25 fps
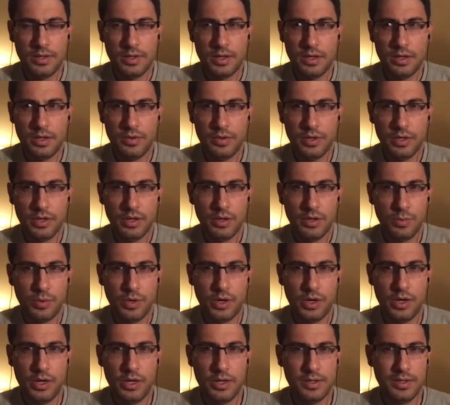And you look at
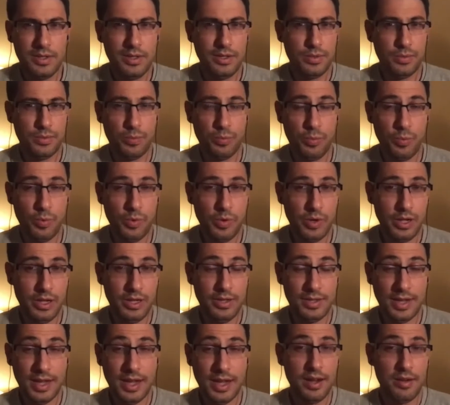where he is,
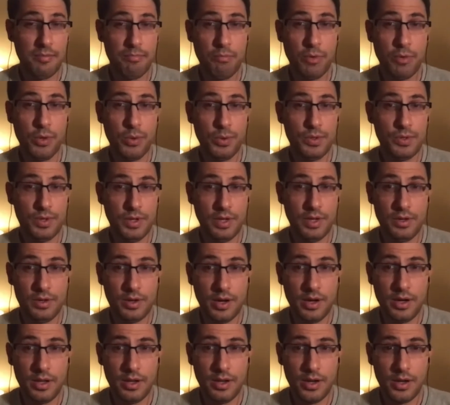he's ahead of most
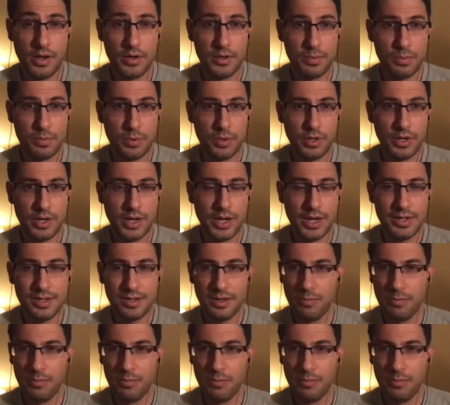Andretti Autosport guys.